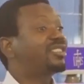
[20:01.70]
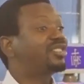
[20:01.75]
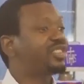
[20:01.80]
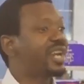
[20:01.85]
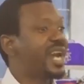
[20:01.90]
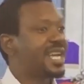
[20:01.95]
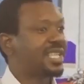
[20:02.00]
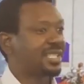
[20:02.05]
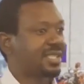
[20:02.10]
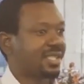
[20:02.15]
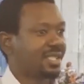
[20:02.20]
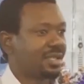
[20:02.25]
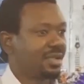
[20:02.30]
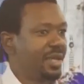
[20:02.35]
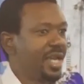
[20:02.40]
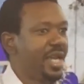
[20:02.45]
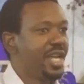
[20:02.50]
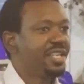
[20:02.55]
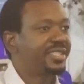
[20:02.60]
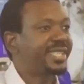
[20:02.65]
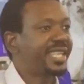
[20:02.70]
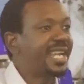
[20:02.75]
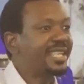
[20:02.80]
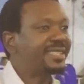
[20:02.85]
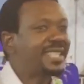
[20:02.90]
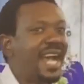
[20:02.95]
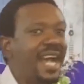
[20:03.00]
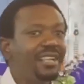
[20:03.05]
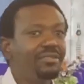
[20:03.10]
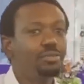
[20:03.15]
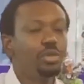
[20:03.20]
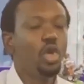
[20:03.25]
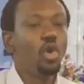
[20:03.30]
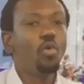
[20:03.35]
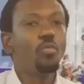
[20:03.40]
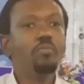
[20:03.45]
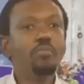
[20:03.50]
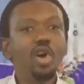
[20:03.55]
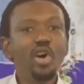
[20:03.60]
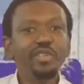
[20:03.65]
address. Satan
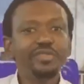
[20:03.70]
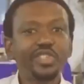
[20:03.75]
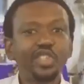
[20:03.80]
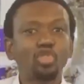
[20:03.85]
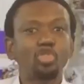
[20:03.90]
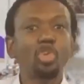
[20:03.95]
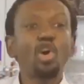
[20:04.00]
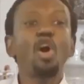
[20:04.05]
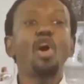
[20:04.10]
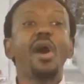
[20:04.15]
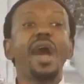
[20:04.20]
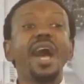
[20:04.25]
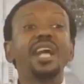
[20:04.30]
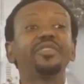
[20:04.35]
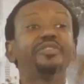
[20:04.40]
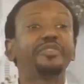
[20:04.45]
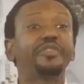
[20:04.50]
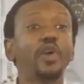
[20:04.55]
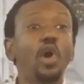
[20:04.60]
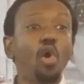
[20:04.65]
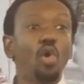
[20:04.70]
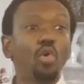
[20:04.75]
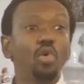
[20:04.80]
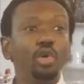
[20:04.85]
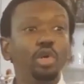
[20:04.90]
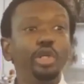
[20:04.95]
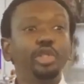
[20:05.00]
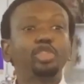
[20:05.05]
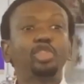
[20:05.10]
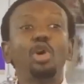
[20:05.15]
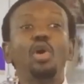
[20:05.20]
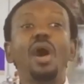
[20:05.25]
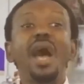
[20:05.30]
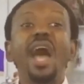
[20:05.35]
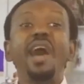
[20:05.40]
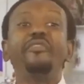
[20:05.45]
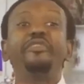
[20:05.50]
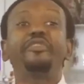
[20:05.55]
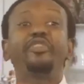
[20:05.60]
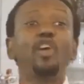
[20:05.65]
moves to and fro. To
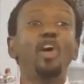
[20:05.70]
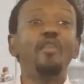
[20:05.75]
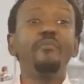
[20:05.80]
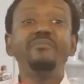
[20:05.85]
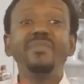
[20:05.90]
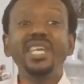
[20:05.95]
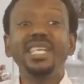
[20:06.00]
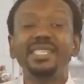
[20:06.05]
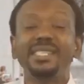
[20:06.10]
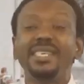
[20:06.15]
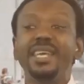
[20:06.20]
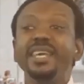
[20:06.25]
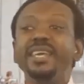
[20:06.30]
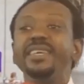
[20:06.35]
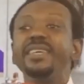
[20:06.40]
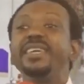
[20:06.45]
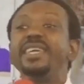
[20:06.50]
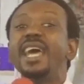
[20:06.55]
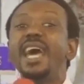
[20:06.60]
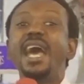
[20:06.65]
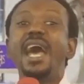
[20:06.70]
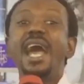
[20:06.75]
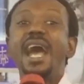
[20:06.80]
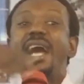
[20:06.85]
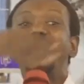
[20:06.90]
and fro means here